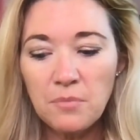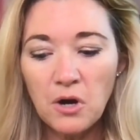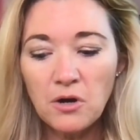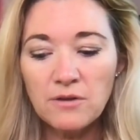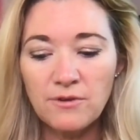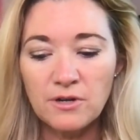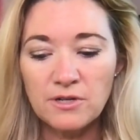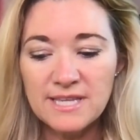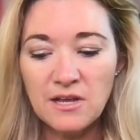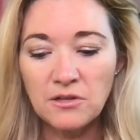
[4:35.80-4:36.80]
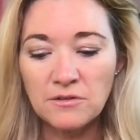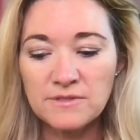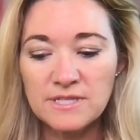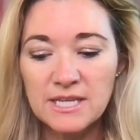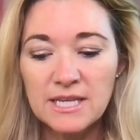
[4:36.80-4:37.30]
part of
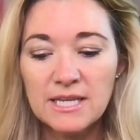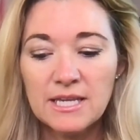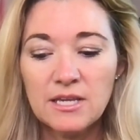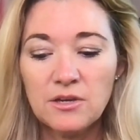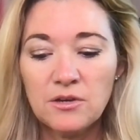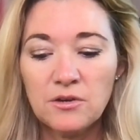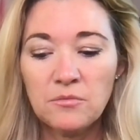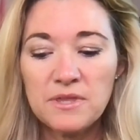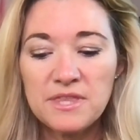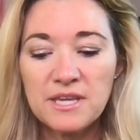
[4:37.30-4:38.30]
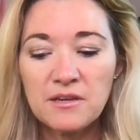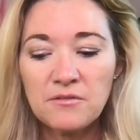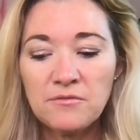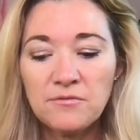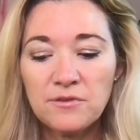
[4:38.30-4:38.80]
ourselves, we think
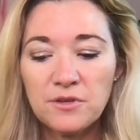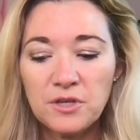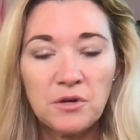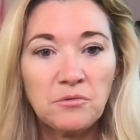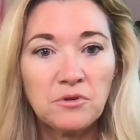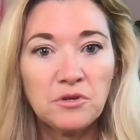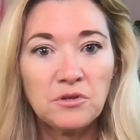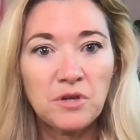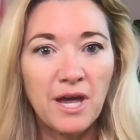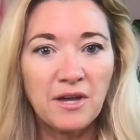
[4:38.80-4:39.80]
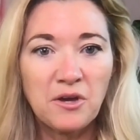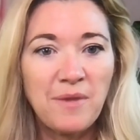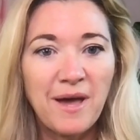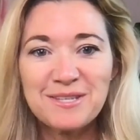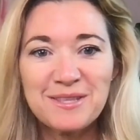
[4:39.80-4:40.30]
of, I go
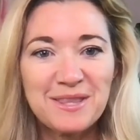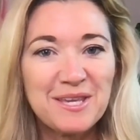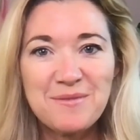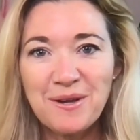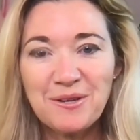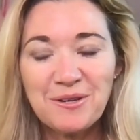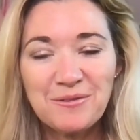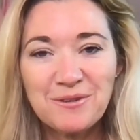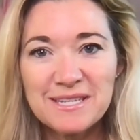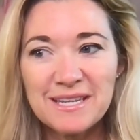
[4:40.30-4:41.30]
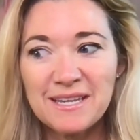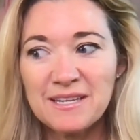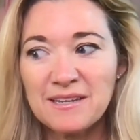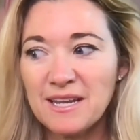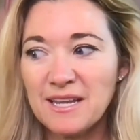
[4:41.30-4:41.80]
back to thinking about university
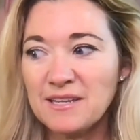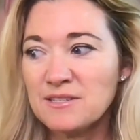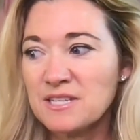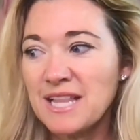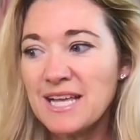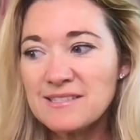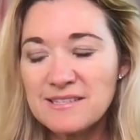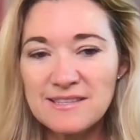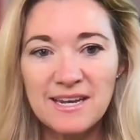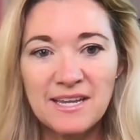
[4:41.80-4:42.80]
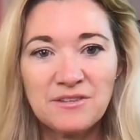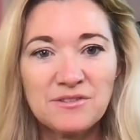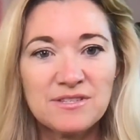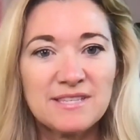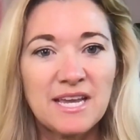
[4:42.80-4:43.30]
and classes that I
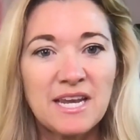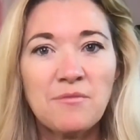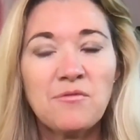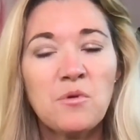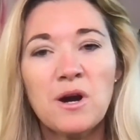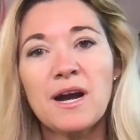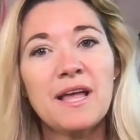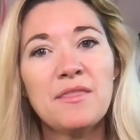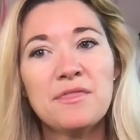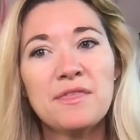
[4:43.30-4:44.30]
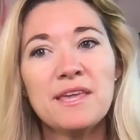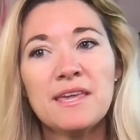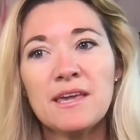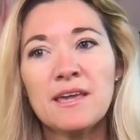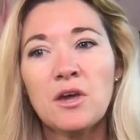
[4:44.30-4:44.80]
used to sign up for and
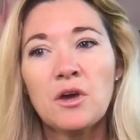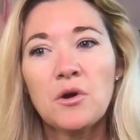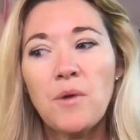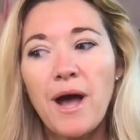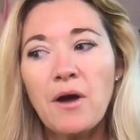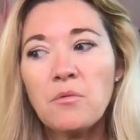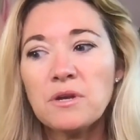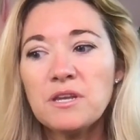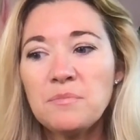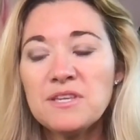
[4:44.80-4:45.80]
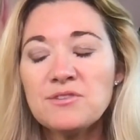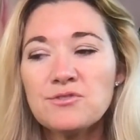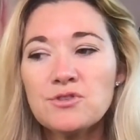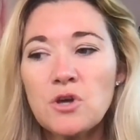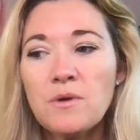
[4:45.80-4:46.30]
thinking, wow, wouldn't it be
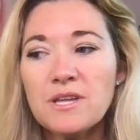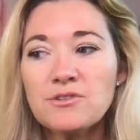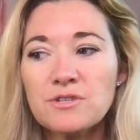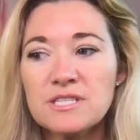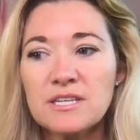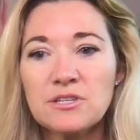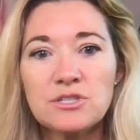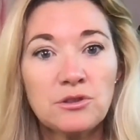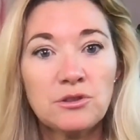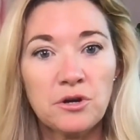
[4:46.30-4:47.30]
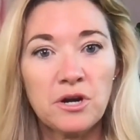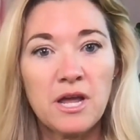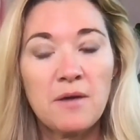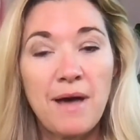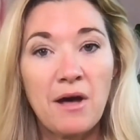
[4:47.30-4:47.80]
so interesting to learn
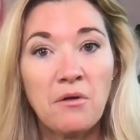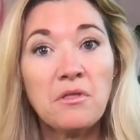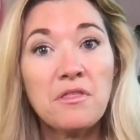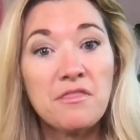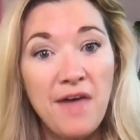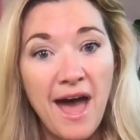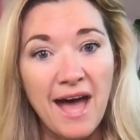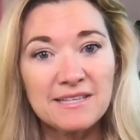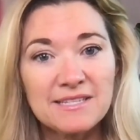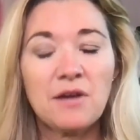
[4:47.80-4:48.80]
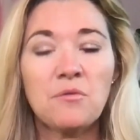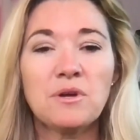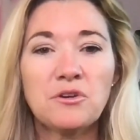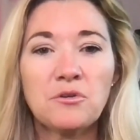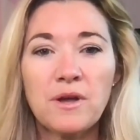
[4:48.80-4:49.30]
about that? I
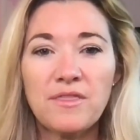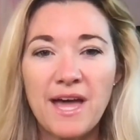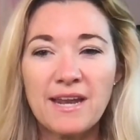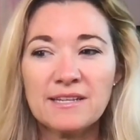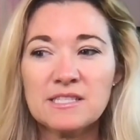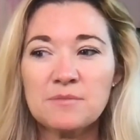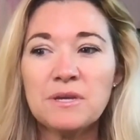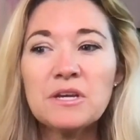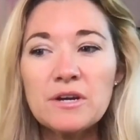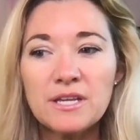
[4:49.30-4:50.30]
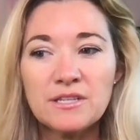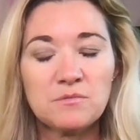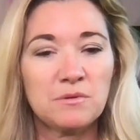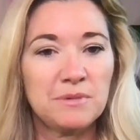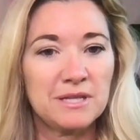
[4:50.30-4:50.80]
wonder what that
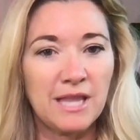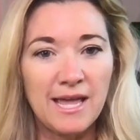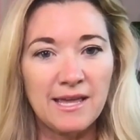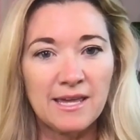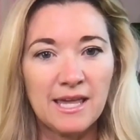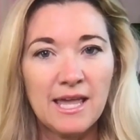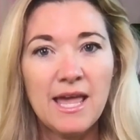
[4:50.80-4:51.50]
experience would be like.